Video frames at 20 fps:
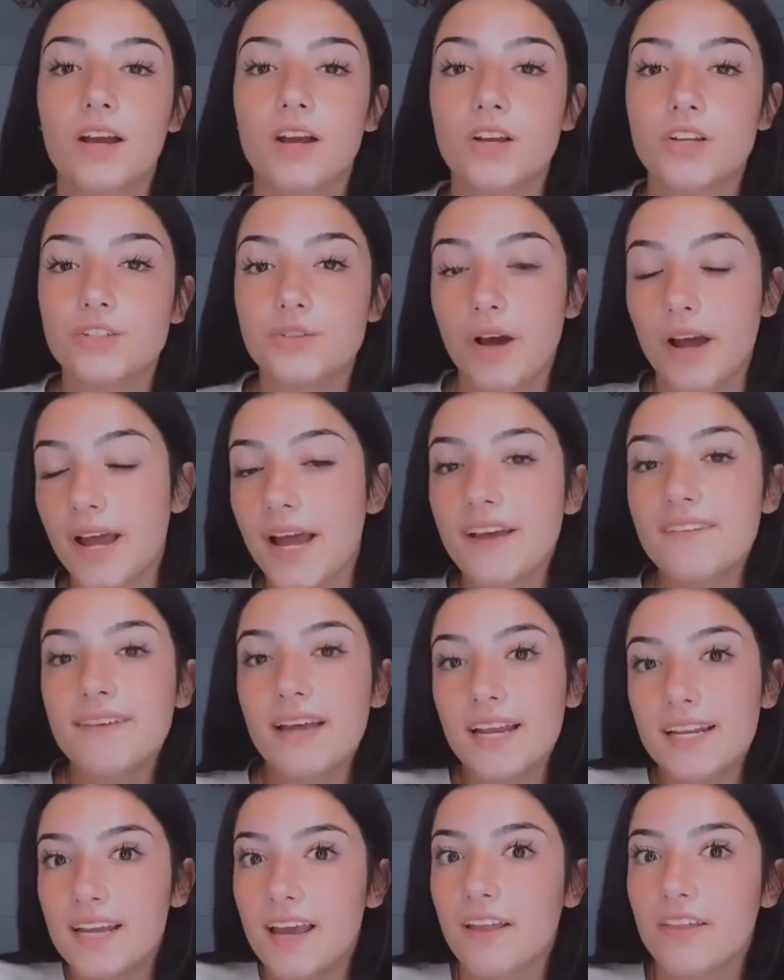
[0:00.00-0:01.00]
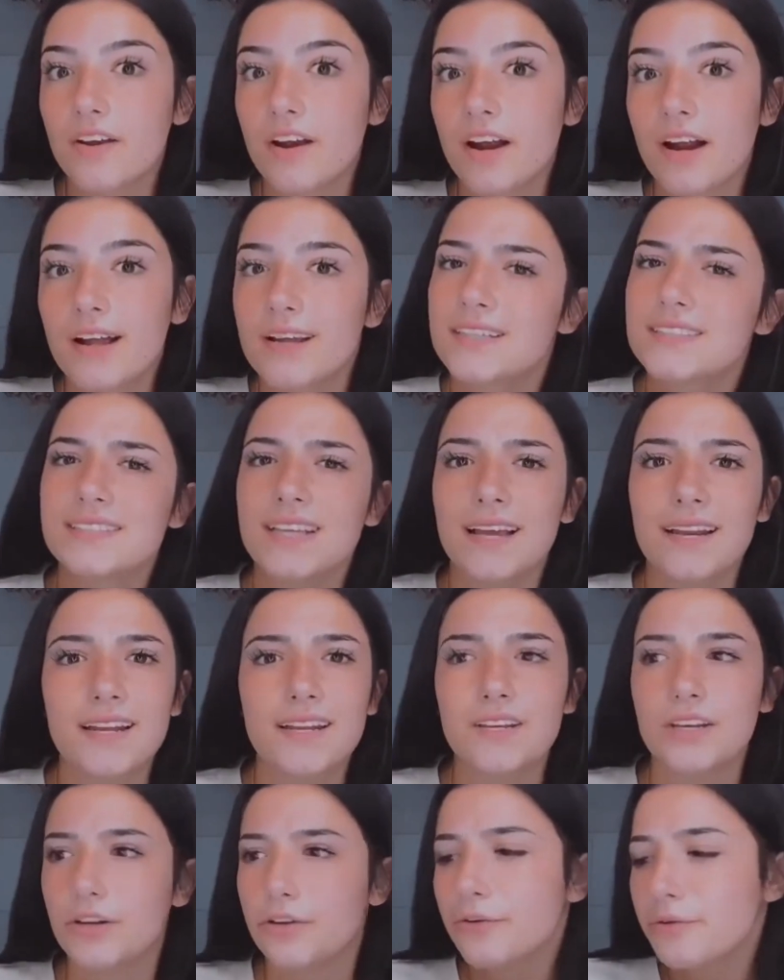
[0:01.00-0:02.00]
Do I have any other
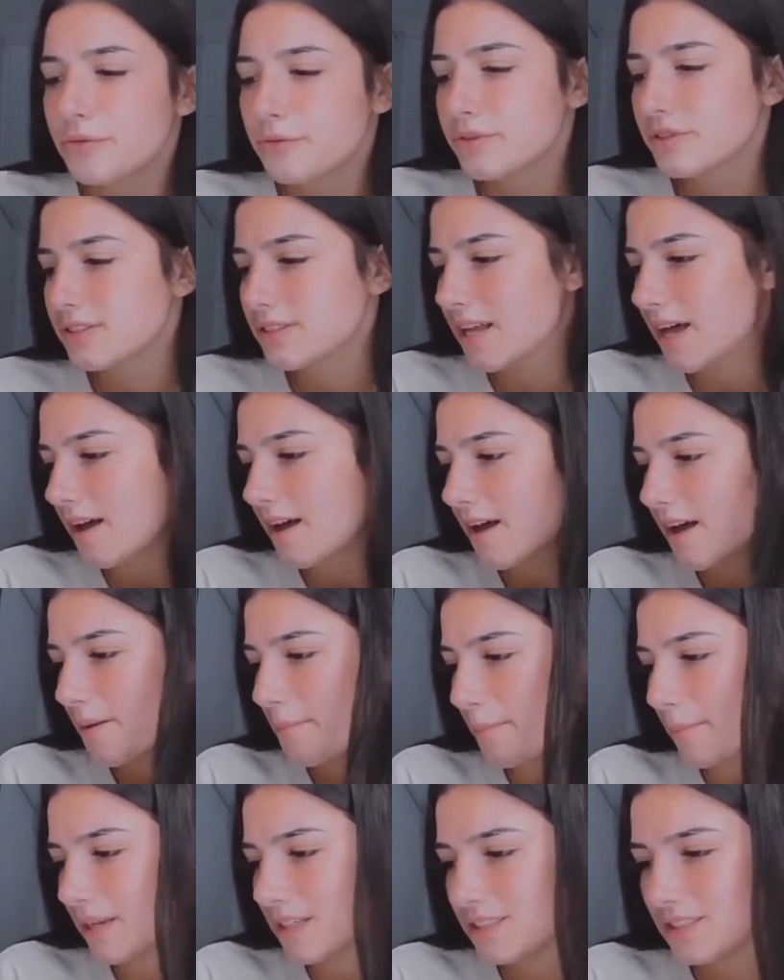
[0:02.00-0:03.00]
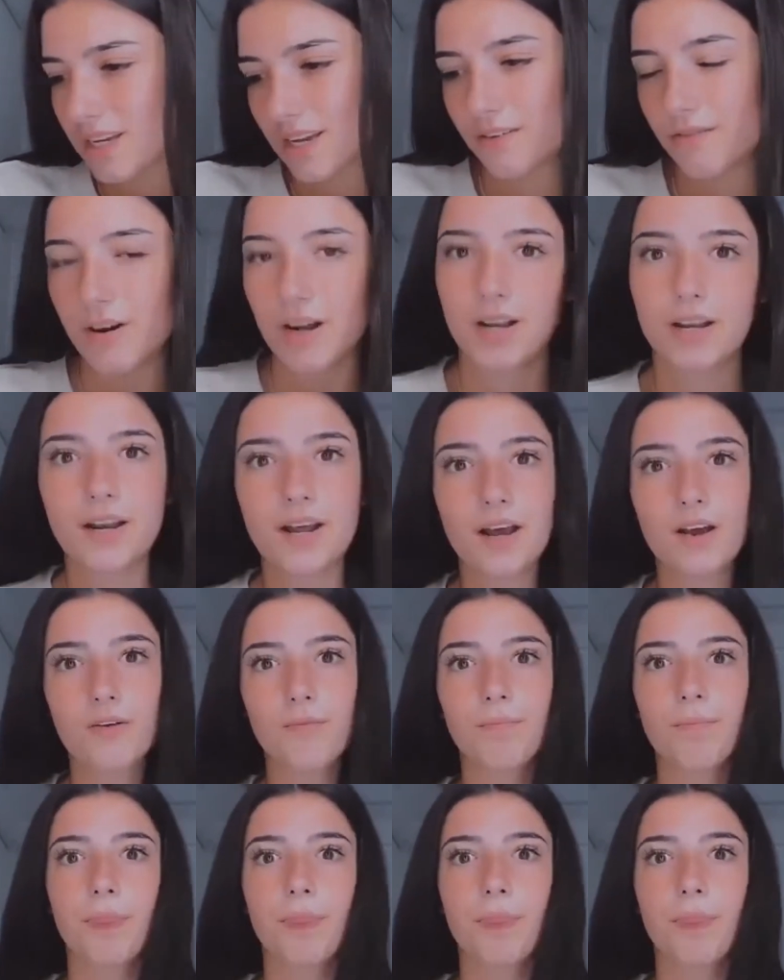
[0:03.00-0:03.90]
exciting news that I'm missing right now?